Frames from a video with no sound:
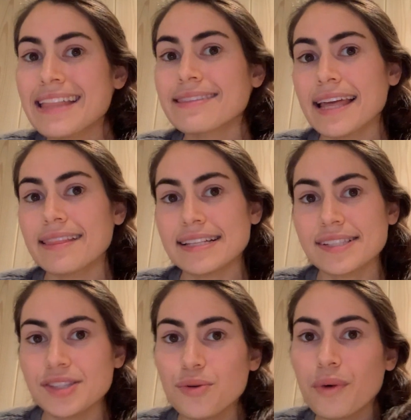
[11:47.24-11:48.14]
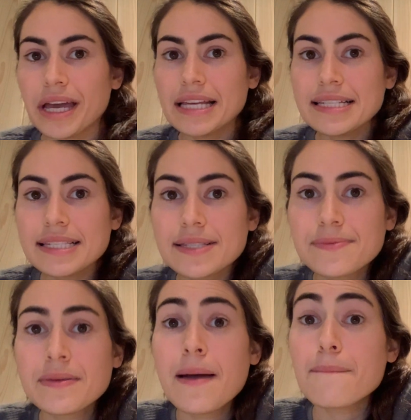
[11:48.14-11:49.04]
They listed the ways
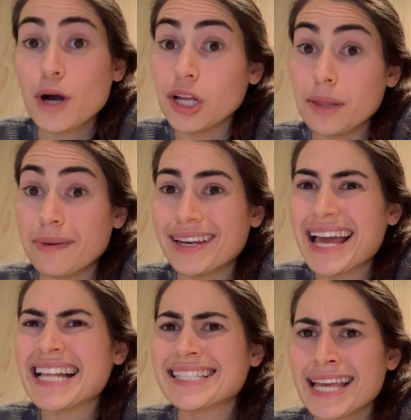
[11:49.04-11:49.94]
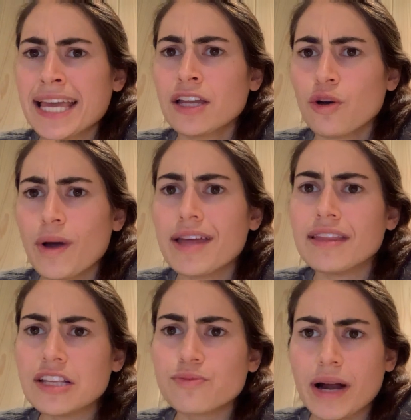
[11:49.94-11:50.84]
Parliament had taken away
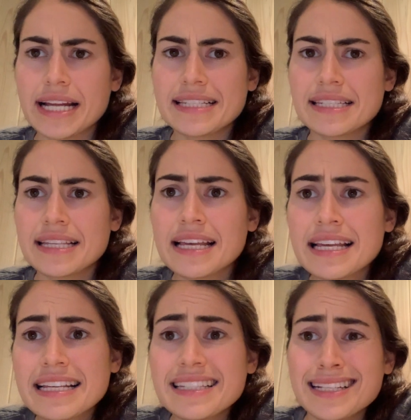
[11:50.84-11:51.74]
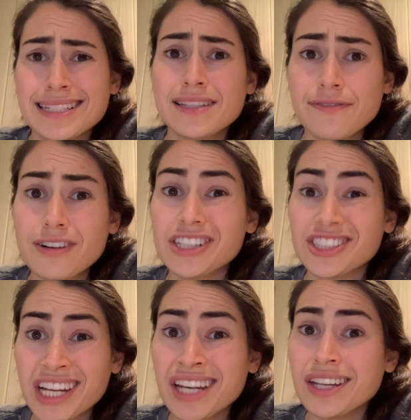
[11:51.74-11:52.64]
these rights since the French
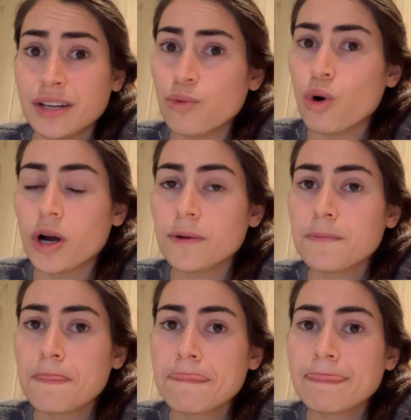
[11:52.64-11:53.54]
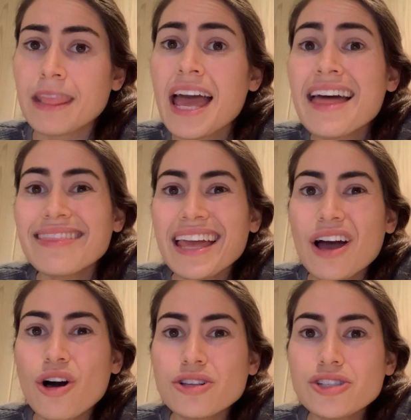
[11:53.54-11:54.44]
and Indian War. They
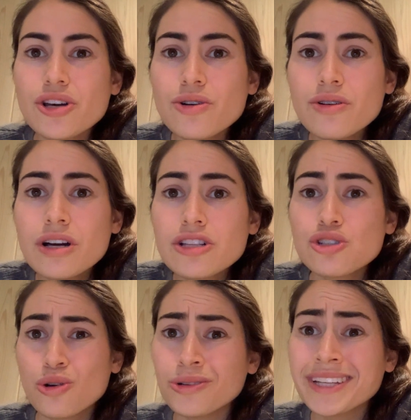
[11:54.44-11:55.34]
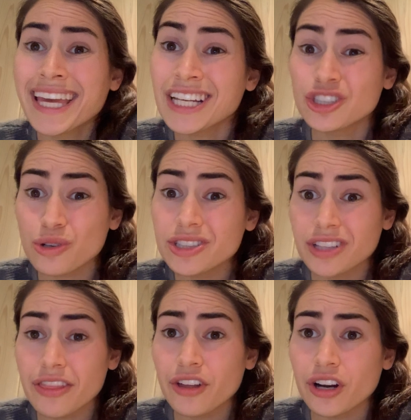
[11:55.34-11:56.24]
also told King George
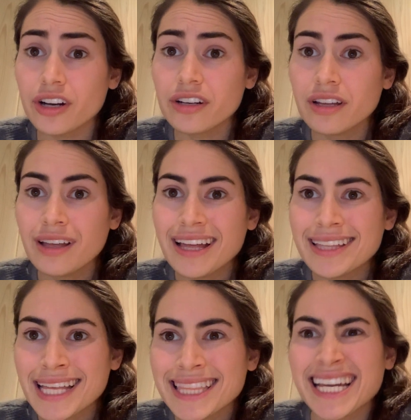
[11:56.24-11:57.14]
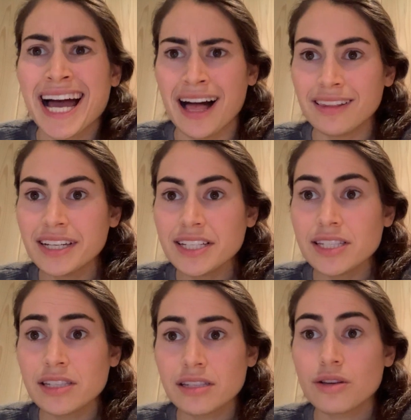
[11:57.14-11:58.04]
III that the
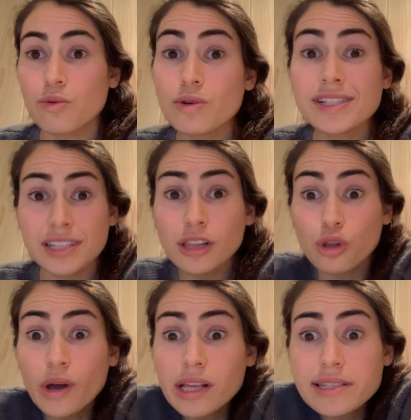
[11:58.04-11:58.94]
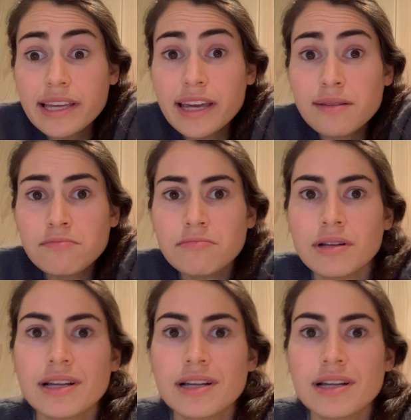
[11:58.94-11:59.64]
colonists were still loyal to him.